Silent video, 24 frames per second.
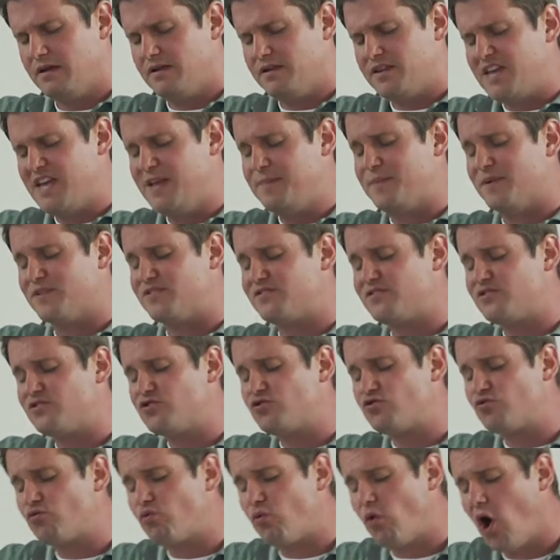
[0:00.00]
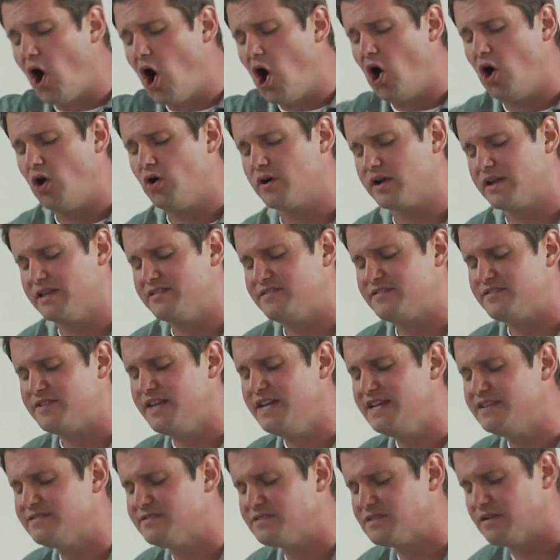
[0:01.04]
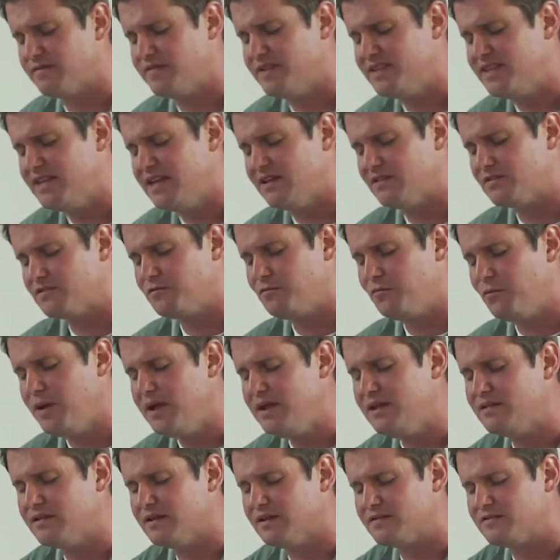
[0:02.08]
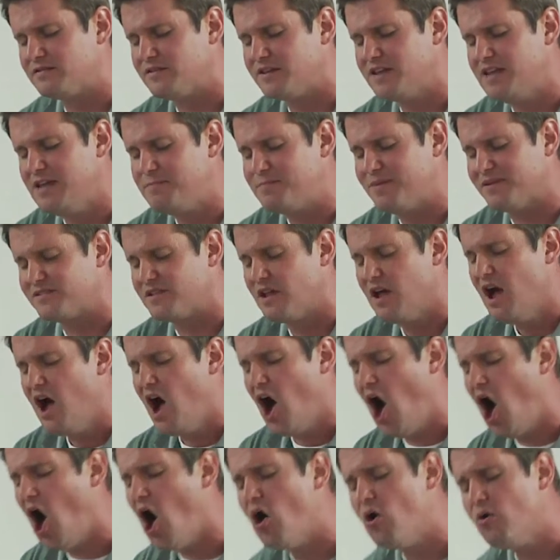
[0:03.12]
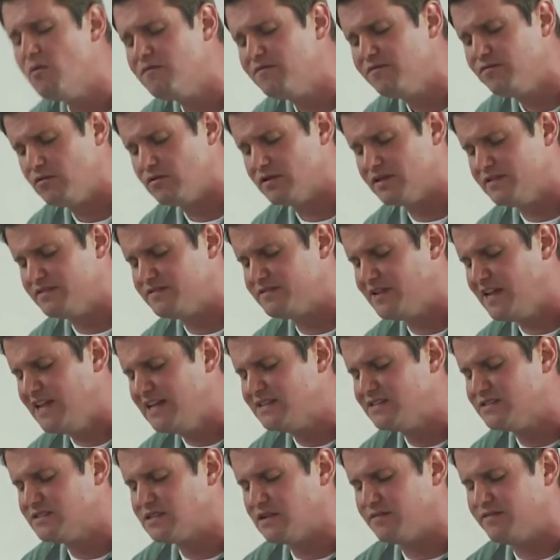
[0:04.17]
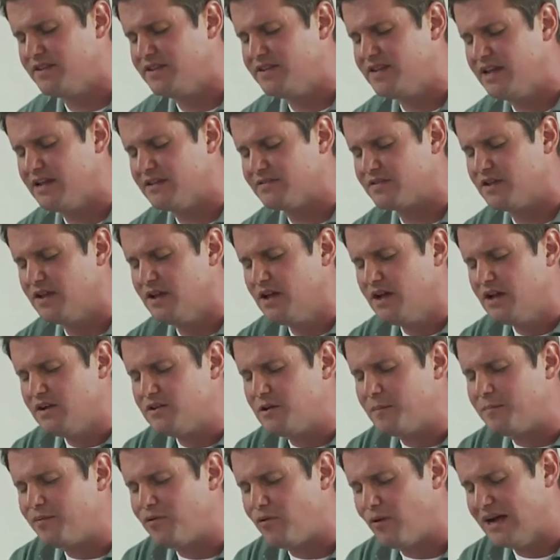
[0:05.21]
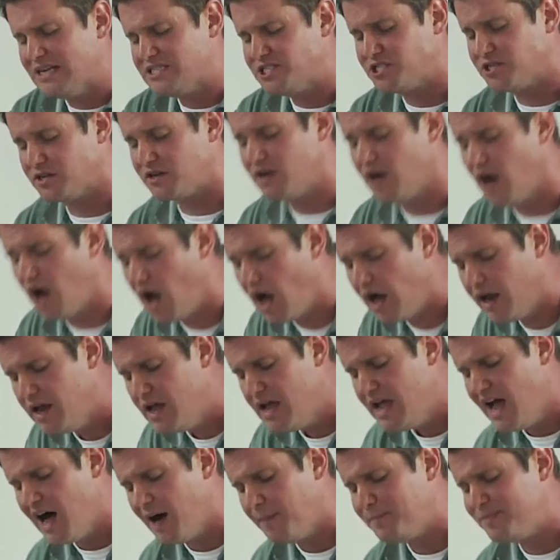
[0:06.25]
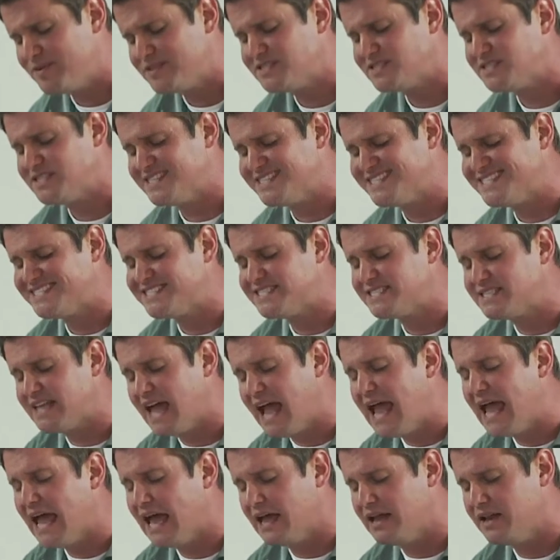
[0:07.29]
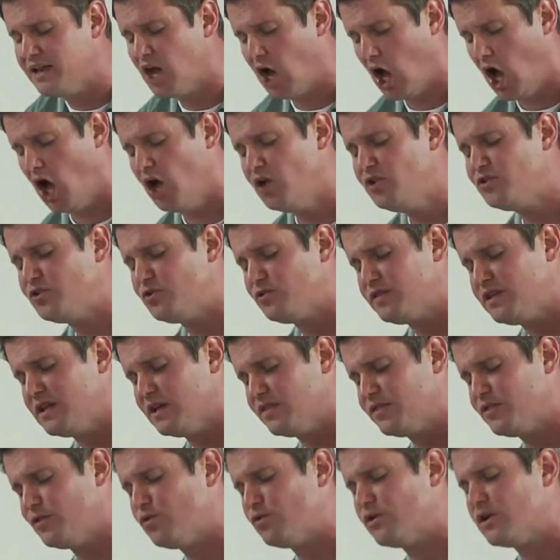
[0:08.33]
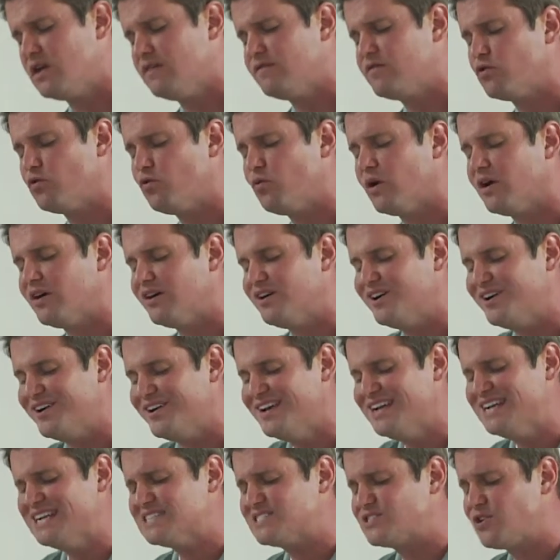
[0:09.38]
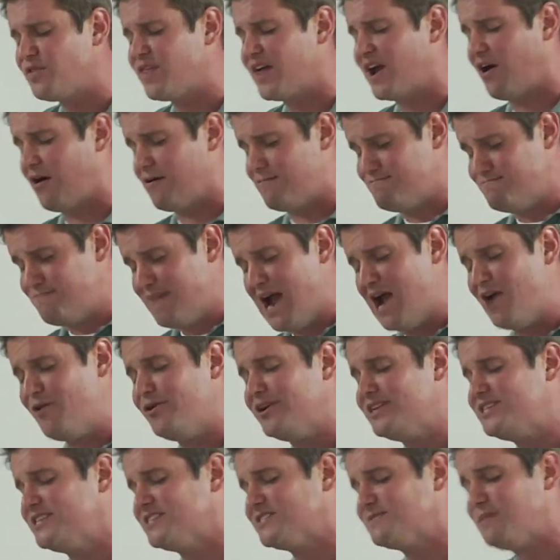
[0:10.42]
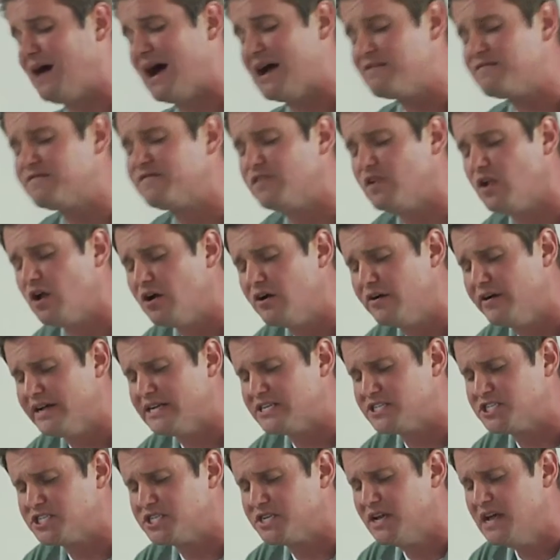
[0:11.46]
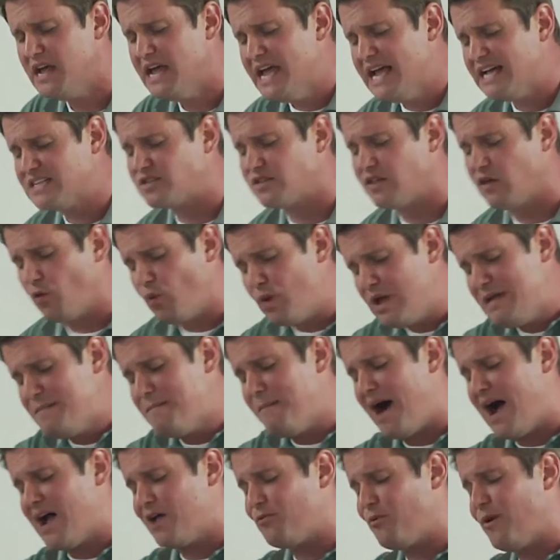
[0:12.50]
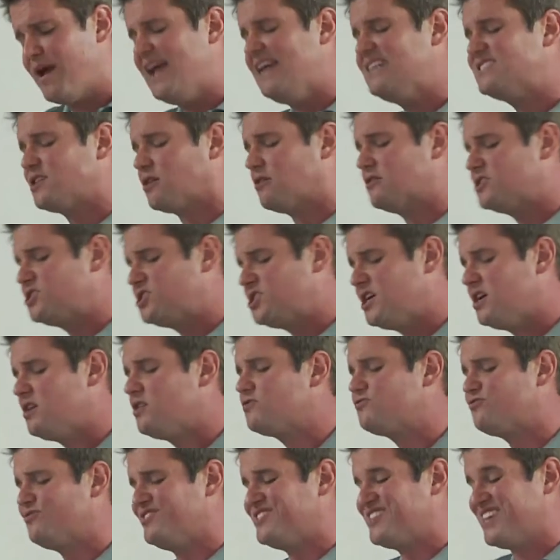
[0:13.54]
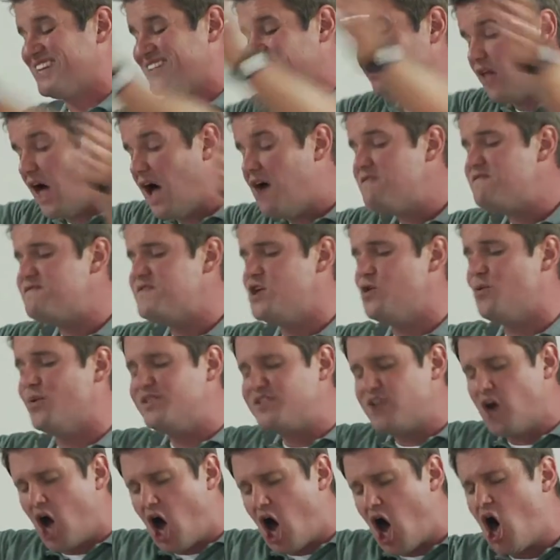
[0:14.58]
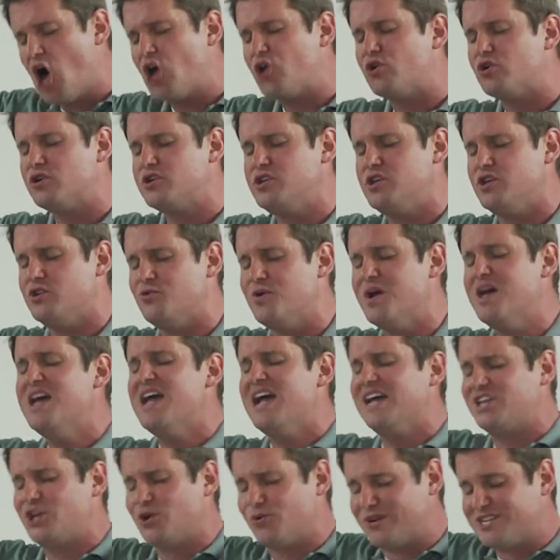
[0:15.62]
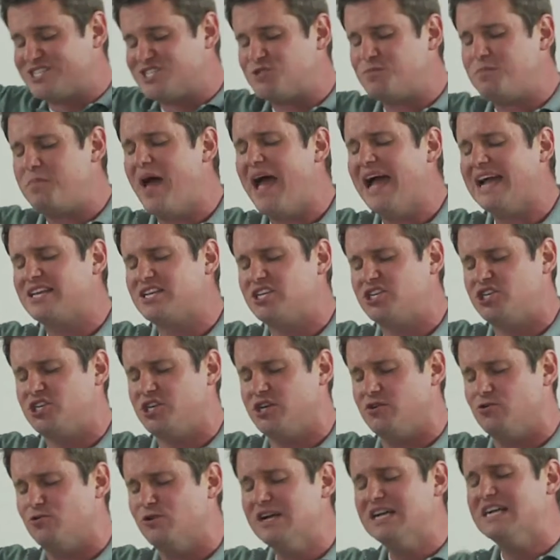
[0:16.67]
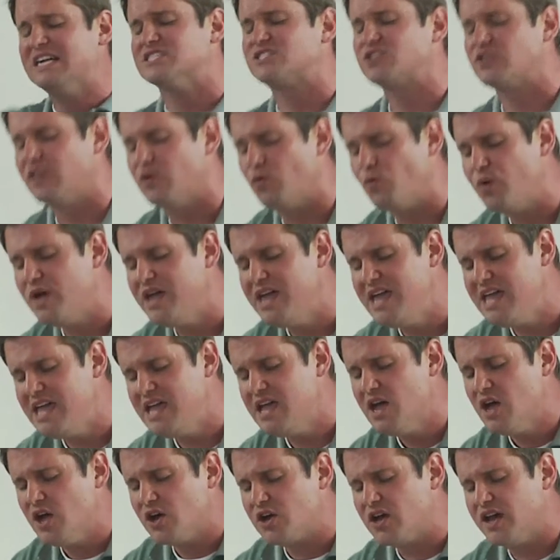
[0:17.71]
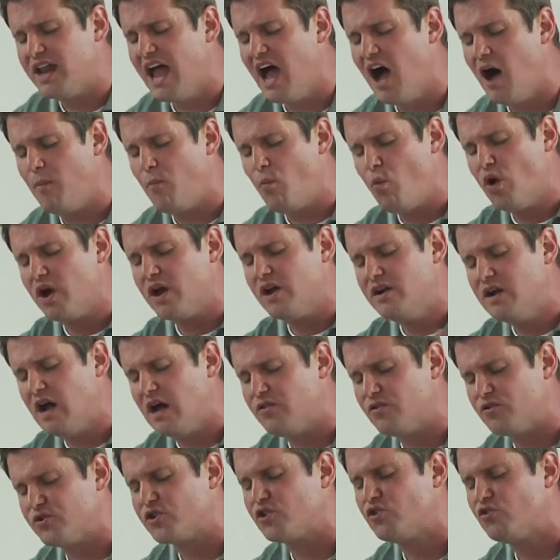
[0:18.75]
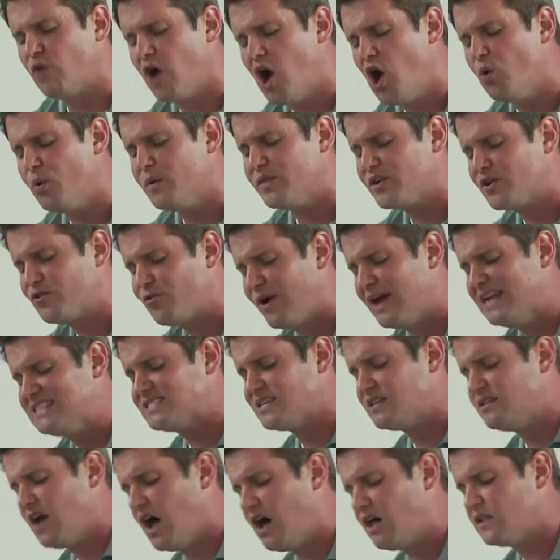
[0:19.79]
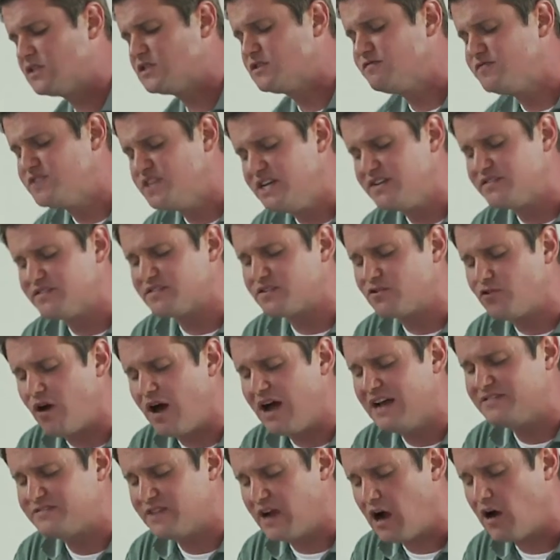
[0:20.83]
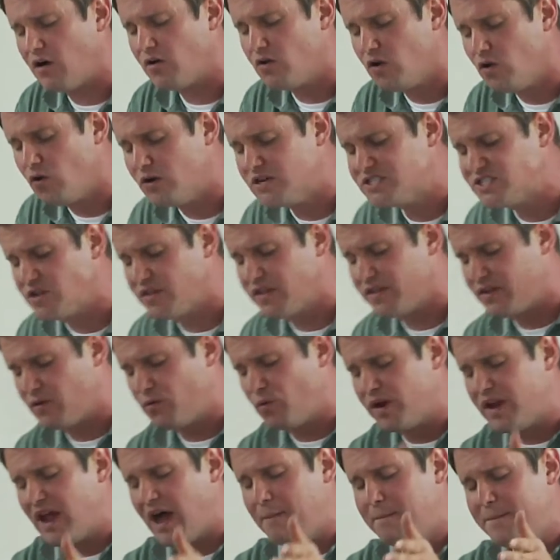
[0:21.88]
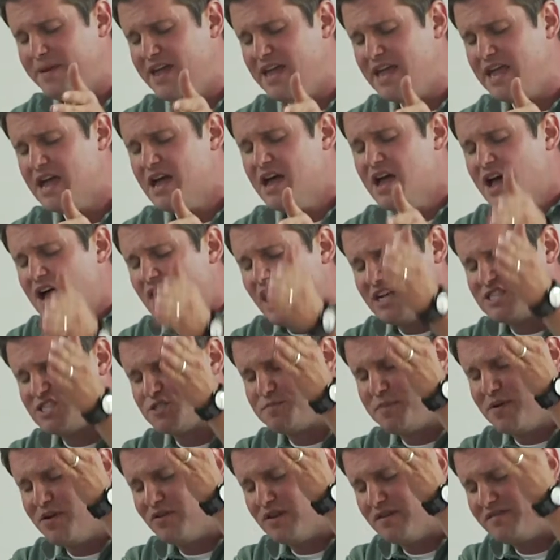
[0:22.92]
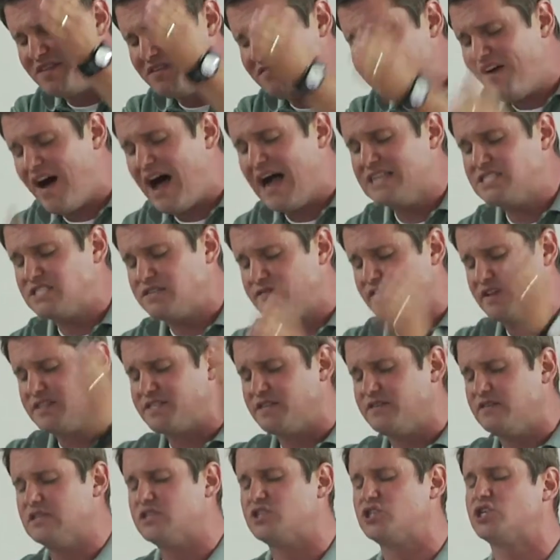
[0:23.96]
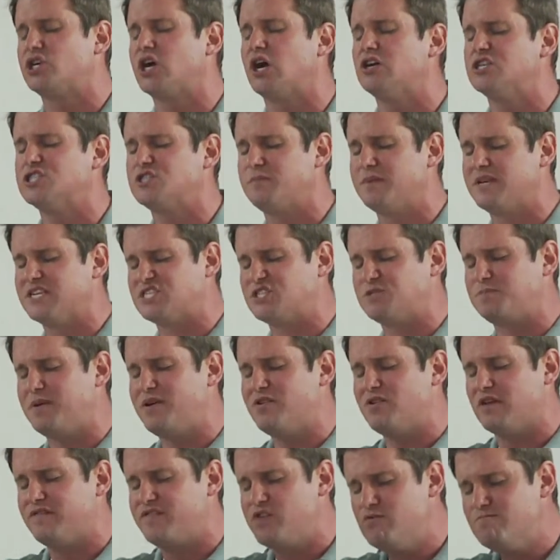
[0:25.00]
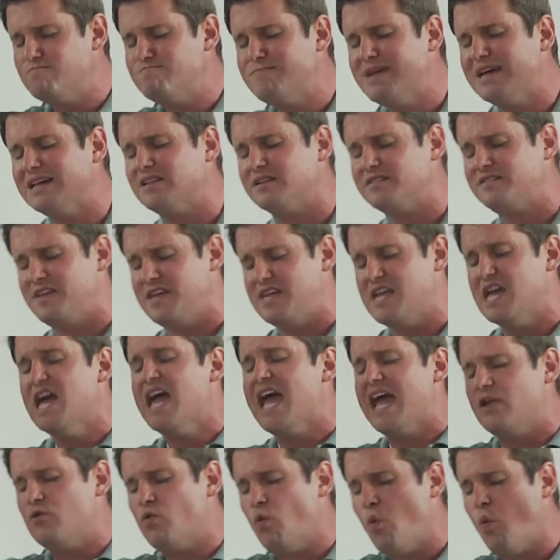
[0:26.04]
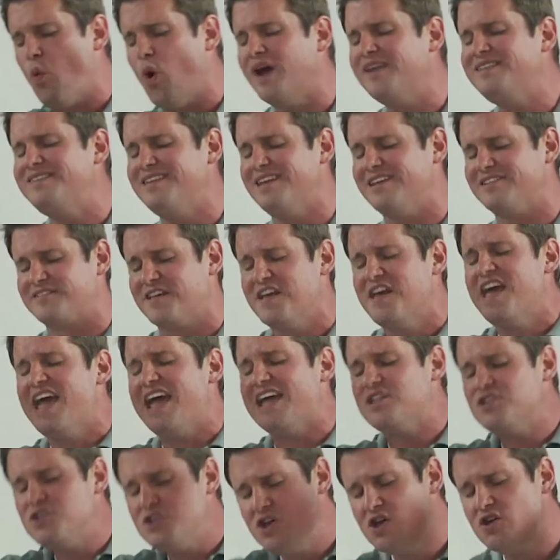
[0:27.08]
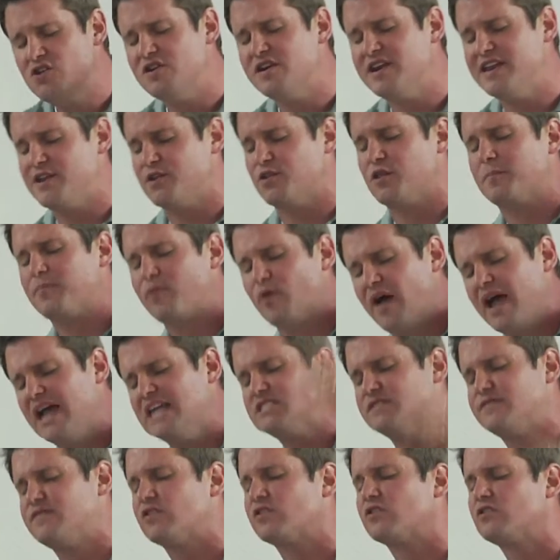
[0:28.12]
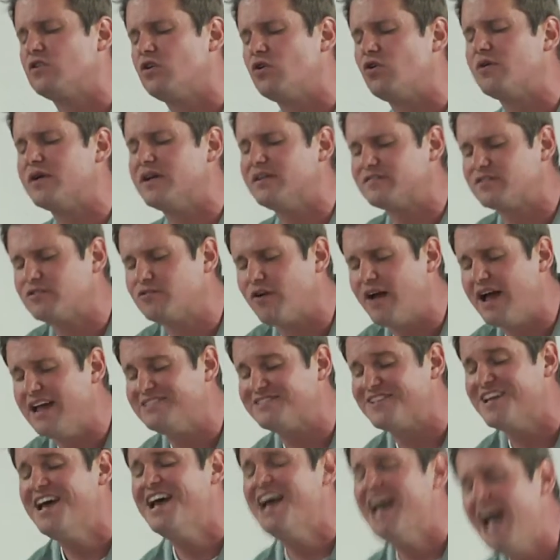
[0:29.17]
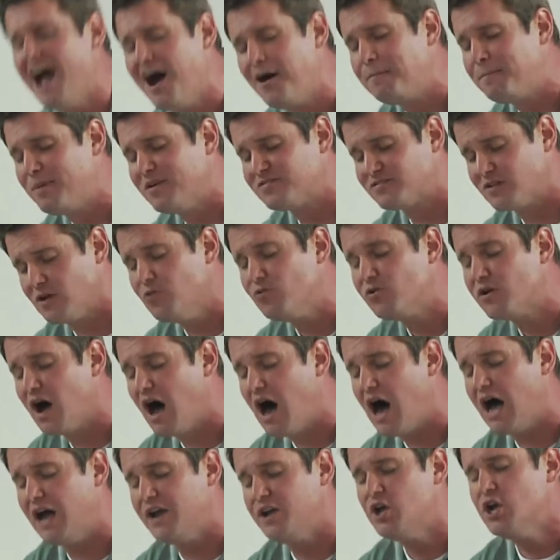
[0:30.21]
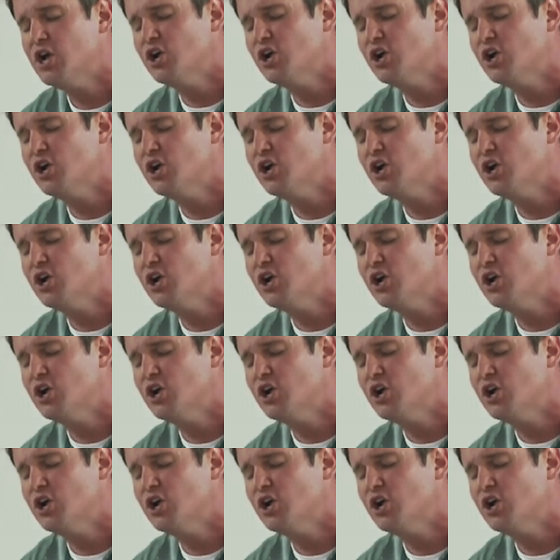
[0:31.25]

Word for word: to keep us strong in seasons of intense weakness, to keep us hopeful in seasons of intense depression. God, help us to stand under the authority of your word so that our marriages might flourish and so that we might raise our children to love you and to honor you and to respect you, so that we could help one another to grow in the grace and knowledge of Jesus Christ our Lord, so that there will not be a spirit of divisiveness in this church, but a spirit of humility and oneness and unity to the praise of your glorious grace. Help us, oh God,